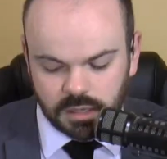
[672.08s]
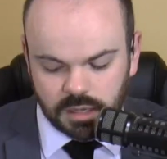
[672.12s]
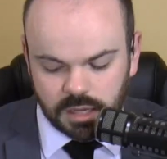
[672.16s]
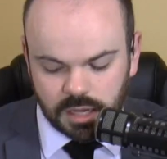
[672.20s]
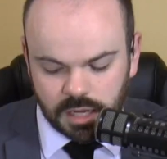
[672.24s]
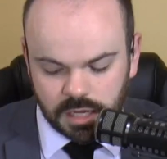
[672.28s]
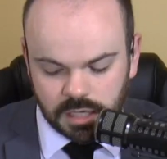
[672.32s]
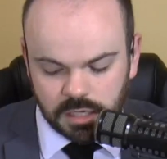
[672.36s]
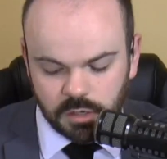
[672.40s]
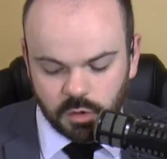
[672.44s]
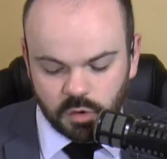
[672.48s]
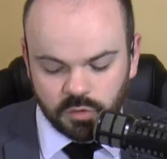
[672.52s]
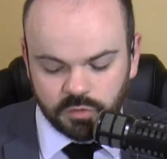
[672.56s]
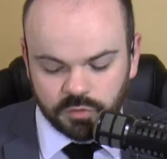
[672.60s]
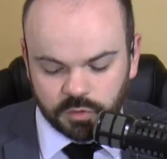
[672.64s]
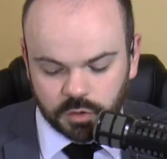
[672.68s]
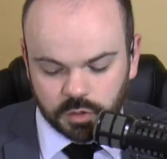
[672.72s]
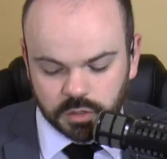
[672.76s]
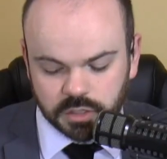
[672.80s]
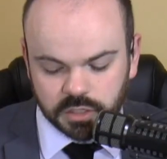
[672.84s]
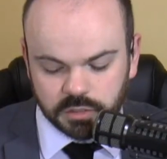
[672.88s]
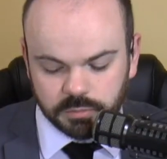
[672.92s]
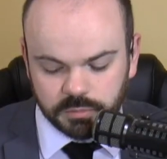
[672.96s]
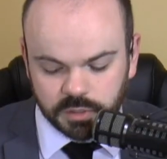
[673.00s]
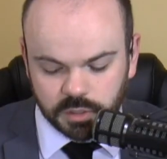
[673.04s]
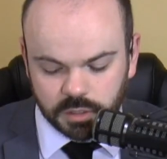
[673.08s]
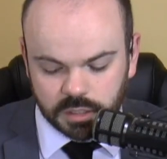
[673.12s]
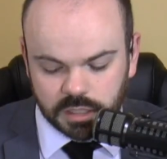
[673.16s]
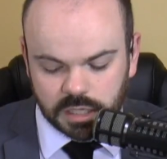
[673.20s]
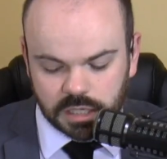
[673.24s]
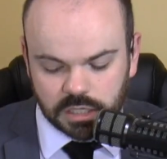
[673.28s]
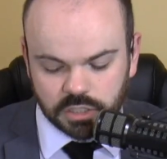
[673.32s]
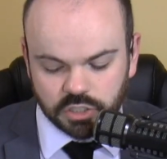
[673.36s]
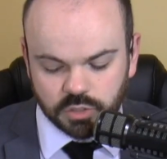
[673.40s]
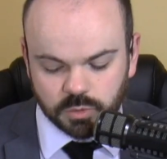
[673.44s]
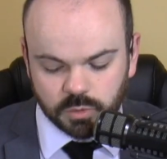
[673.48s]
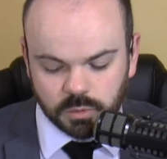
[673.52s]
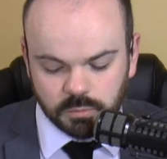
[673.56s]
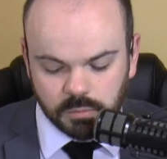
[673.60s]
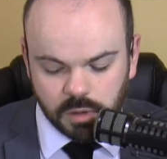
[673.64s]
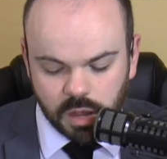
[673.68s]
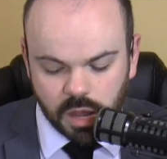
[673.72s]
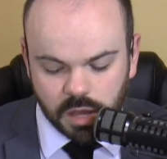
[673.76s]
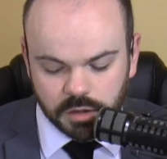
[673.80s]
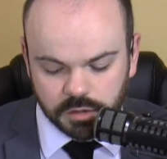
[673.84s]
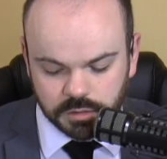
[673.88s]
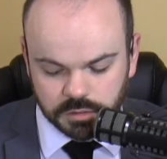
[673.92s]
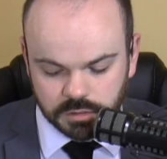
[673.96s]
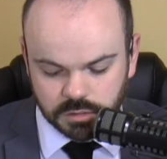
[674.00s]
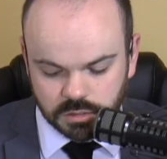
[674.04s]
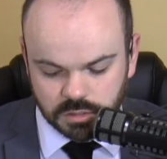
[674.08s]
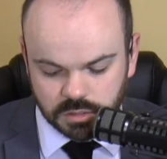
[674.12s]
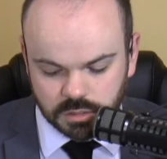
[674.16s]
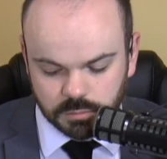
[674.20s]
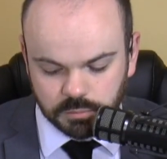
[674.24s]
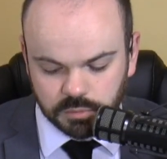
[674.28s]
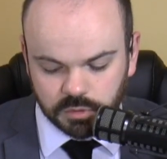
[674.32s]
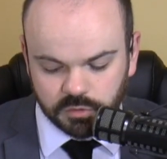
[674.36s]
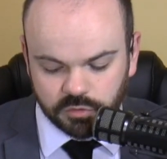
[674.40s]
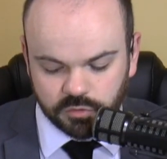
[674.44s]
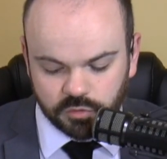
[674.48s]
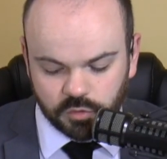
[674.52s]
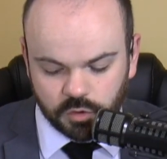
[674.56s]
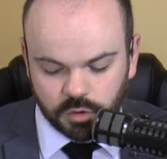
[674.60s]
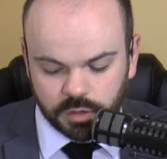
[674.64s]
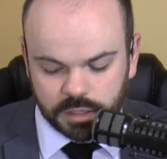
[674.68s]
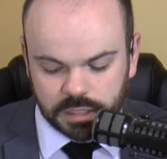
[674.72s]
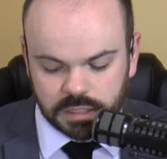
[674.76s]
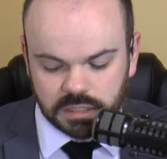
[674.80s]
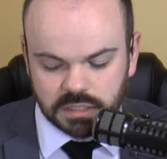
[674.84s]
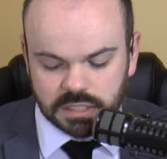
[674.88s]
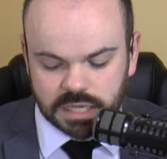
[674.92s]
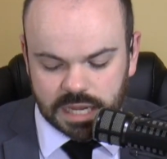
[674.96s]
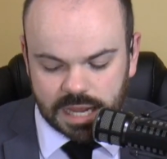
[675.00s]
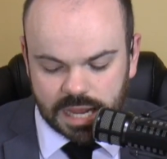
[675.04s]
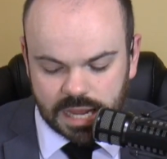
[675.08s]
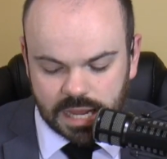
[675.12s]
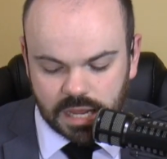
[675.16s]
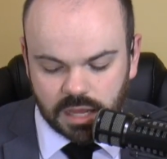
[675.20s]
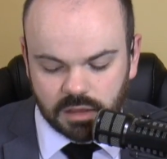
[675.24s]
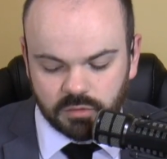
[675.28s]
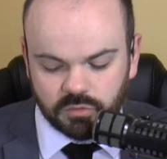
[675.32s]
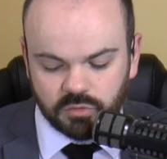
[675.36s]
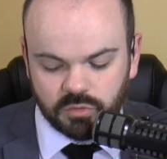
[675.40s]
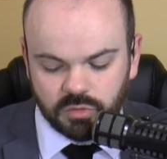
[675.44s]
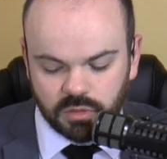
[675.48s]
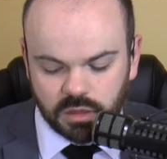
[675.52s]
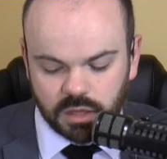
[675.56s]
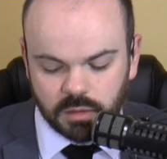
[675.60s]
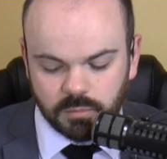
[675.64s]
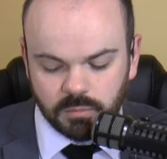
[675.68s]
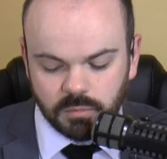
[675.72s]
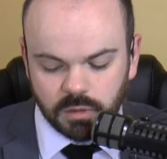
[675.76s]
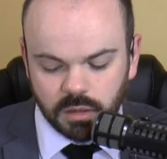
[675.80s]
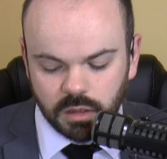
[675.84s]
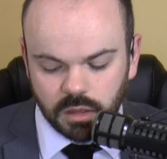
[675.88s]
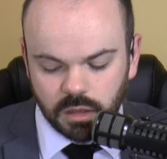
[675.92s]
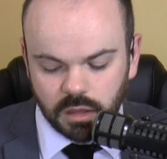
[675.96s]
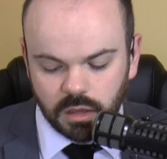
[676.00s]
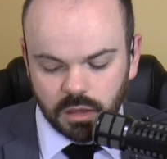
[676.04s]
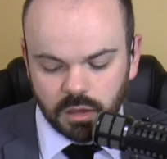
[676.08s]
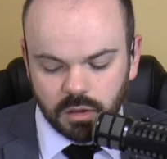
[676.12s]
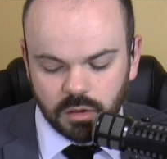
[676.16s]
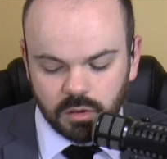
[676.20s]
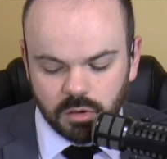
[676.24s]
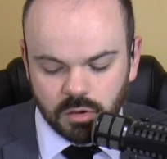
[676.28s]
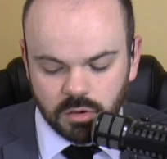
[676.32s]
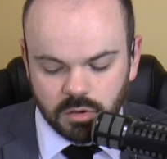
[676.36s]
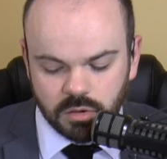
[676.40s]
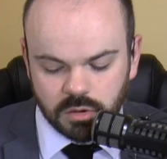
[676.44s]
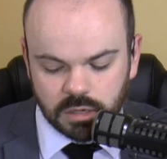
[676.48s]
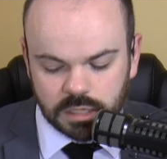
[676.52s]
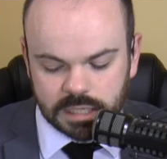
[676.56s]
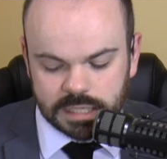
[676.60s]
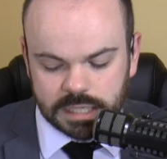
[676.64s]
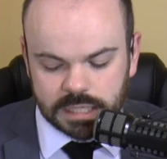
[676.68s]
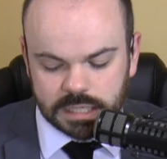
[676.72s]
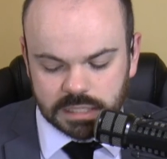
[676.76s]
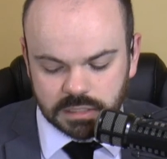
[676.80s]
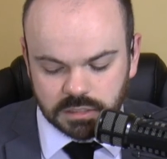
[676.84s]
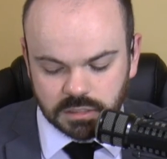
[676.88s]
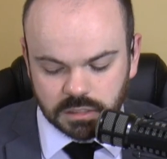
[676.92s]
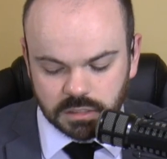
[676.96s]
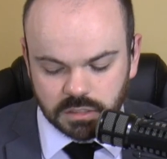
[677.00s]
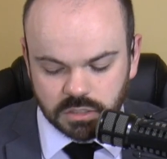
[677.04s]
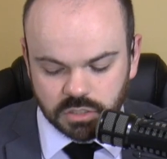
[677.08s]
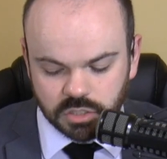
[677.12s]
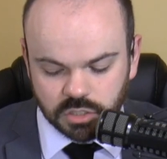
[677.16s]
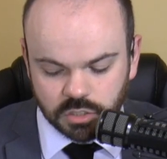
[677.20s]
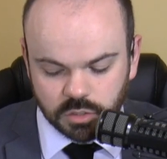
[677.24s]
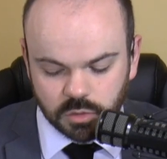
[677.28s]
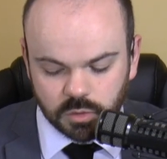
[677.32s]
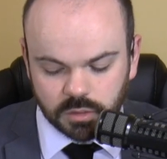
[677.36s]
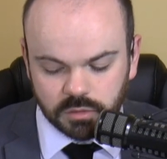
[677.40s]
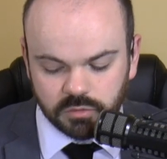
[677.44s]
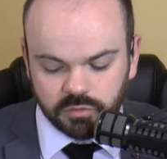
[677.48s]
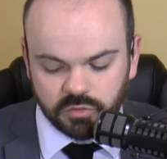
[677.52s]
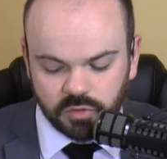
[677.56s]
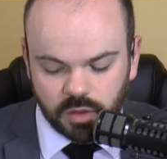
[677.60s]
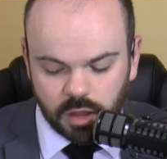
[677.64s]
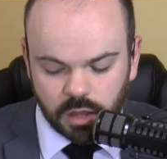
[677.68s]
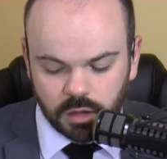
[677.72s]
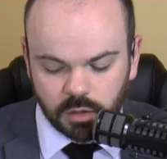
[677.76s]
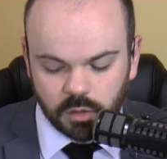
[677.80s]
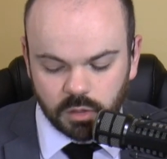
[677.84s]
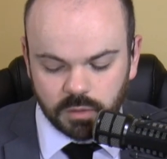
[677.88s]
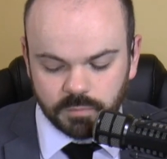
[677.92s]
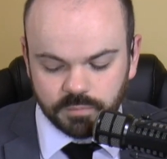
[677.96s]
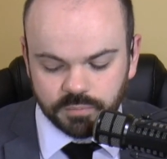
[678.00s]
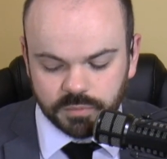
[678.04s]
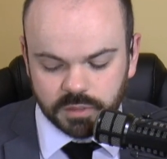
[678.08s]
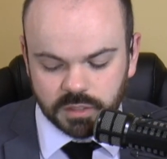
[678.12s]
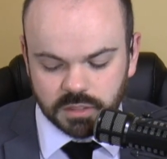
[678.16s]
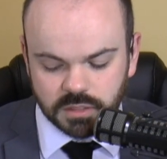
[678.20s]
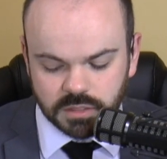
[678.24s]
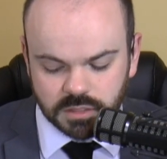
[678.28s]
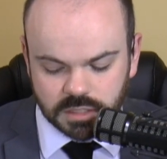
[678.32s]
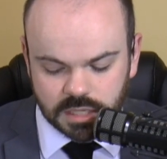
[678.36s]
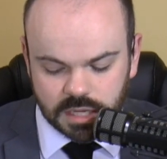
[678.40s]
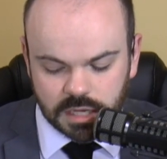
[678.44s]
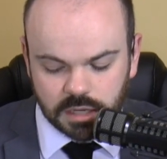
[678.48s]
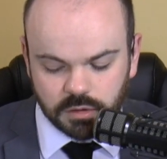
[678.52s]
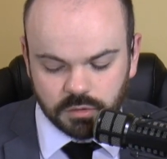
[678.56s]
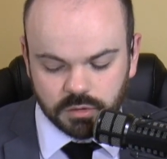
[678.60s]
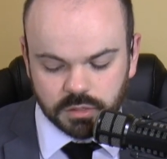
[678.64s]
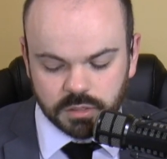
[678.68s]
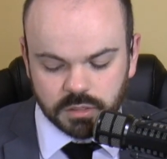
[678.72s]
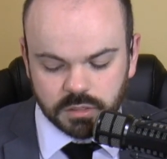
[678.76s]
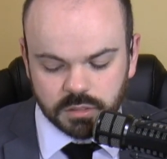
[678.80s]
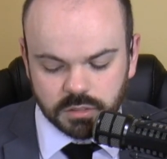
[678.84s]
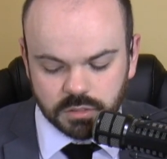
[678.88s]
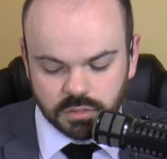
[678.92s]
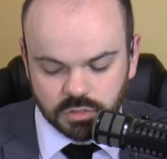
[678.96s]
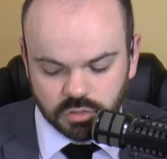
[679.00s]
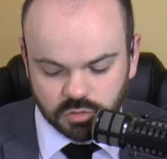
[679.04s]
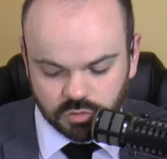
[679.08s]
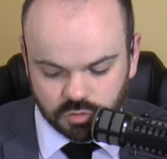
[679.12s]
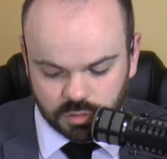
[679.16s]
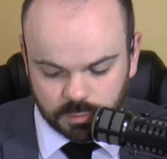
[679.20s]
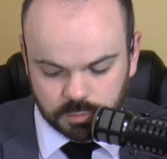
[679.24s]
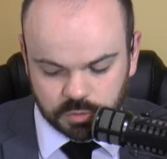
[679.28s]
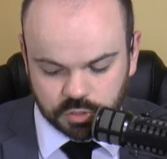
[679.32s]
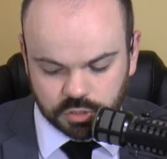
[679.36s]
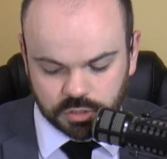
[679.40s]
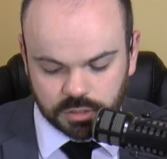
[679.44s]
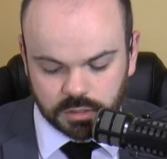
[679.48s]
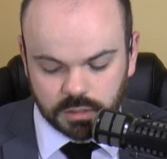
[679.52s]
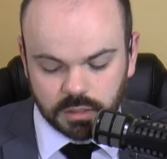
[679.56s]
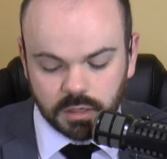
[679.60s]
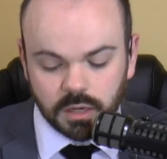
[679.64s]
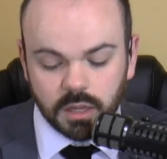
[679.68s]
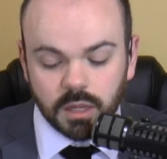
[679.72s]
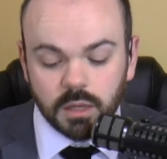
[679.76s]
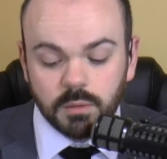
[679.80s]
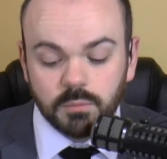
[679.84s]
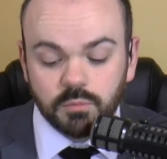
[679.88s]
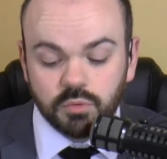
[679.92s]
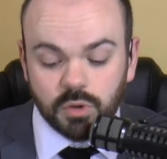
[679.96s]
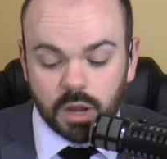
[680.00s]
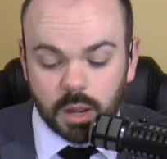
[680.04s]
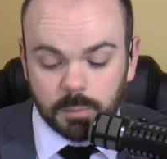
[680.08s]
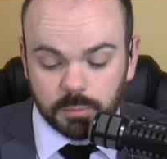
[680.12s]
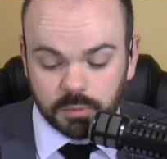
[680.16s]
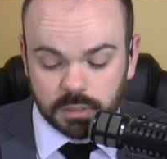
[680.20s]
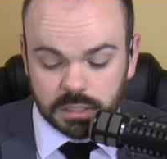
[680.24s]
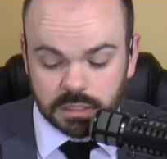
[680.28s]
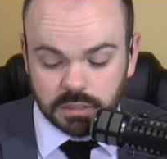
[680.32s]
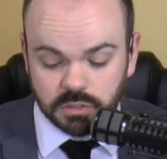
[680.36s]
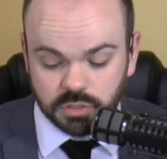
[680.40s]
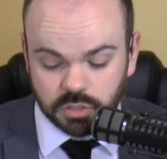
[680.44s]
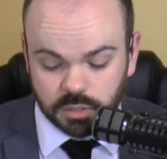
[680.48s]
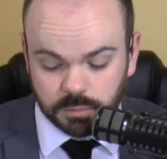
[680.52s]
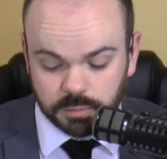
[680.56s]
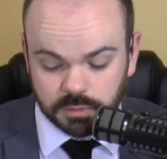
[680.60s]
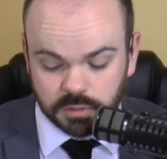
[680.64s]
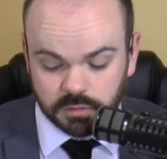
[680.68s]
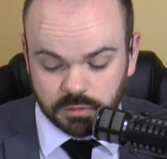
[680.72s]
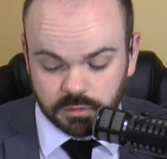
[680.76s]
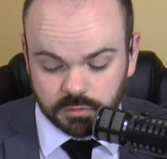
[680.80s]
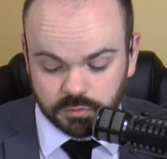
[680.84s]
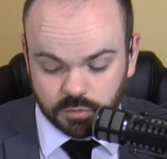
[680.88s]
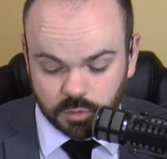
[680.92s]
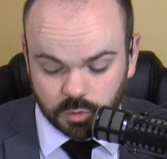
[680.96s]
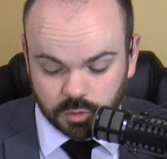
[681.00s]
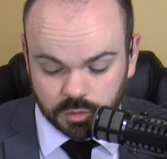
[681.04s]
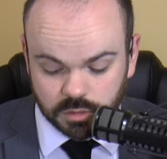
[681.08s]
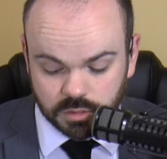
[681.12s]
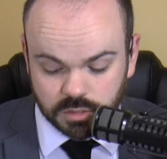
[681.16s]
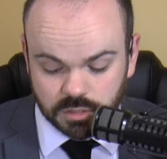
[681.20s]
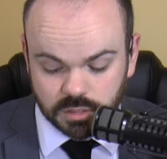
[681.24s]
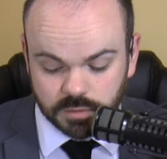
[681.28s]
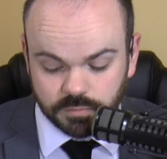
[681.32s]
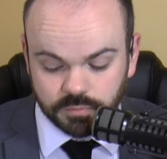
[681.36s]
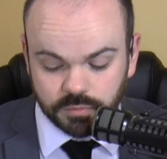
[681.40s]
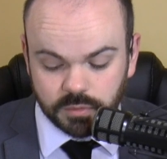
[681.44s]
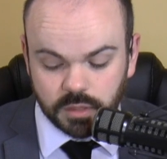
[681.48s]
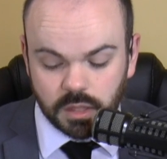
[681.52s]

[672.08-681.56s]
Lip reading: any overt communication with moderns, preferring to have them only listen to and follow sacred scripture. Properly interpreted, of course.